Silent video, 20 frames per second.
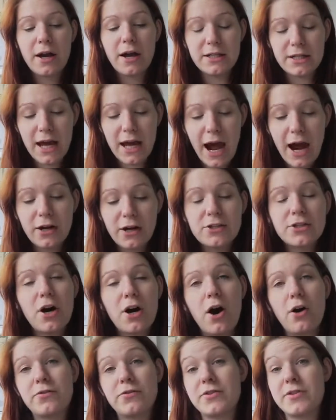the art
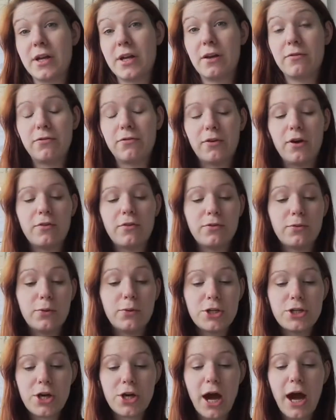of self-love,
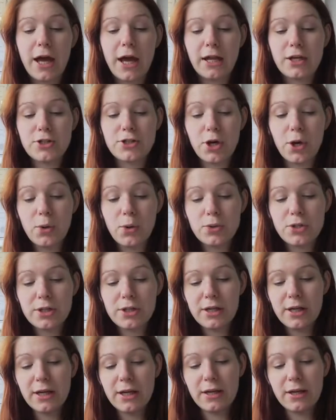which I
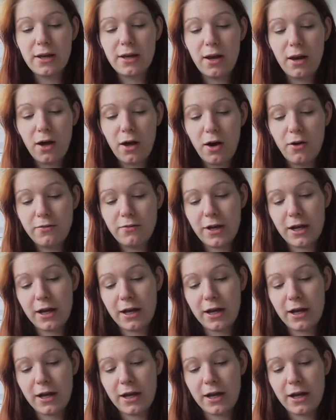totally love,